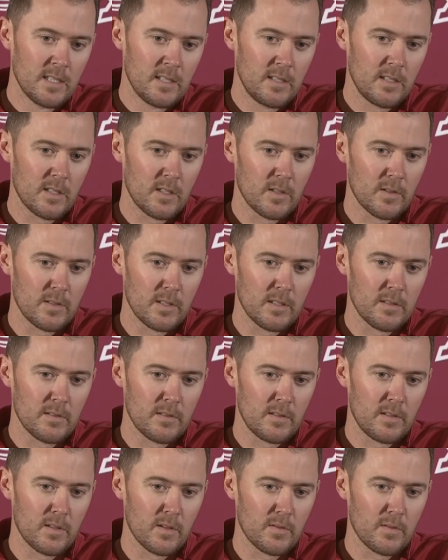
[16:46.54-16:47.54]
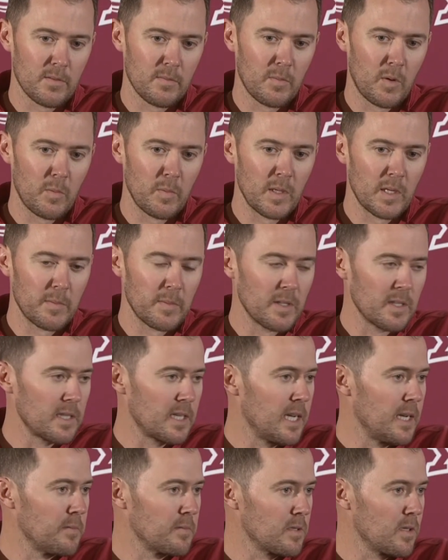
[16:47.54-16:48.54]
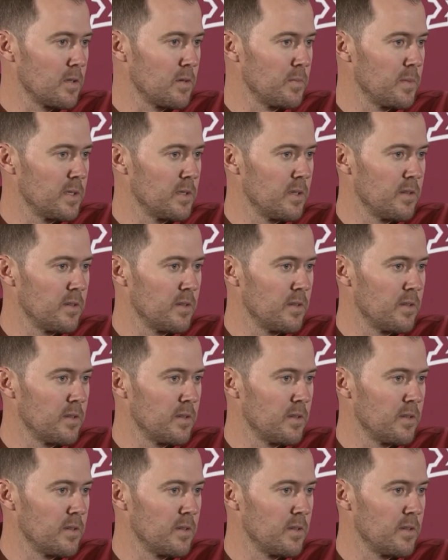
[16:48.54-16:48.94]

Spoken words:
the momentum of the game is a little bit